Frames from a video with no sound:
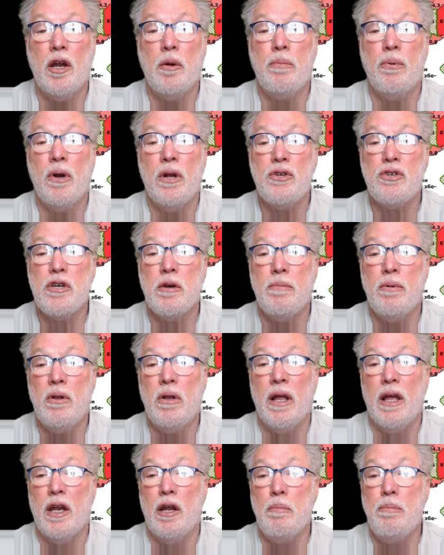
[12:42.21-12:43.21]
principle
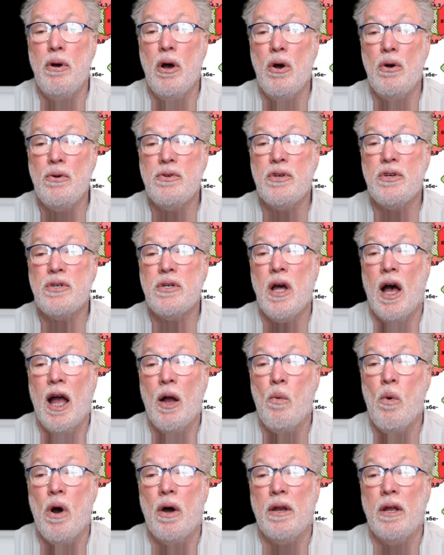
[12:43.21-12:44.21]
and opposes
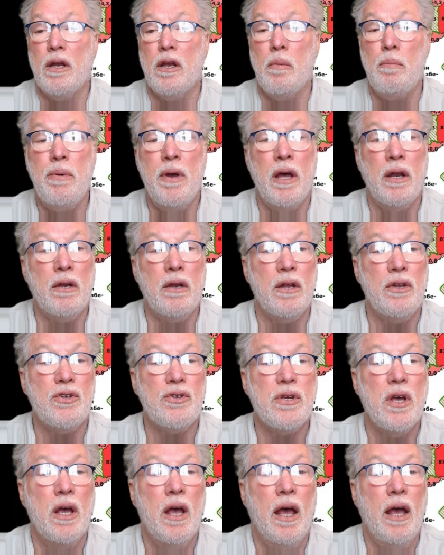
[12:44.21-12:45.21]
Taiwan
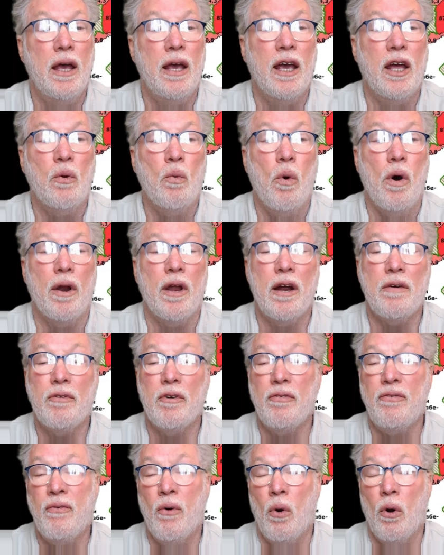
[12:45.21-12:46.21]
independence in whatever
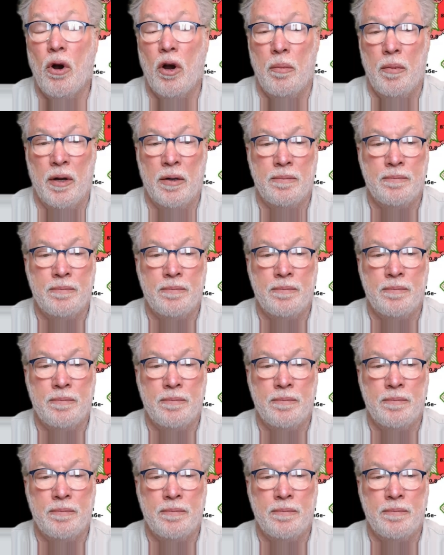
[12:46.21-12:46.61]
form.